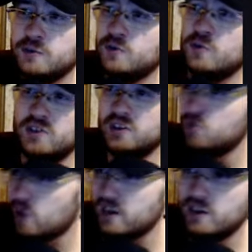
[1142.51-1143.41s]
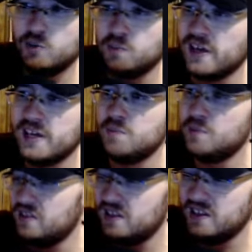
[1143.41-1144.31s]
and it's trying to explain, but
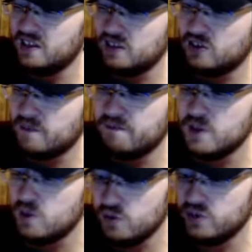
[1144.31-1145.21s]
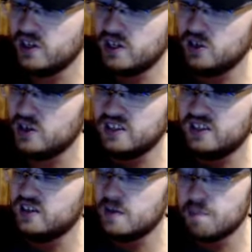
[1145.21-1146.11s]
then it gets confusing. You get
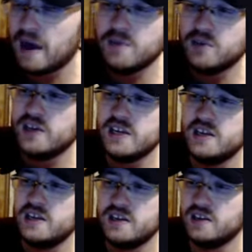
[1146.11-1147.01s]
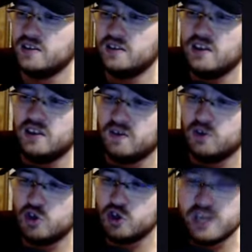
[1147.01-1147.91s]
discombobulated because it does a
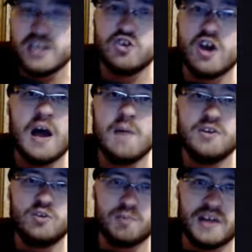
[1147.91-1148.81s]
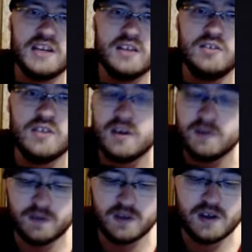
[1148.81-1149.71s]
shitty job explaining stuff.
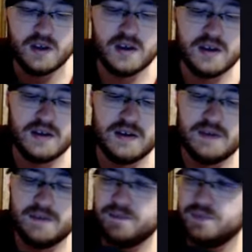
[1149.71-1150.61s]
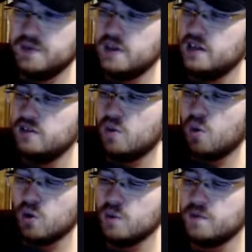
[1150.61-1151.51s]
And it's a
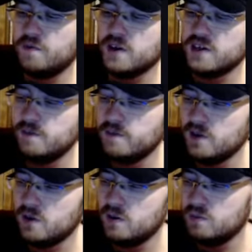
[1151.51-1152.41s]
horrible fucking film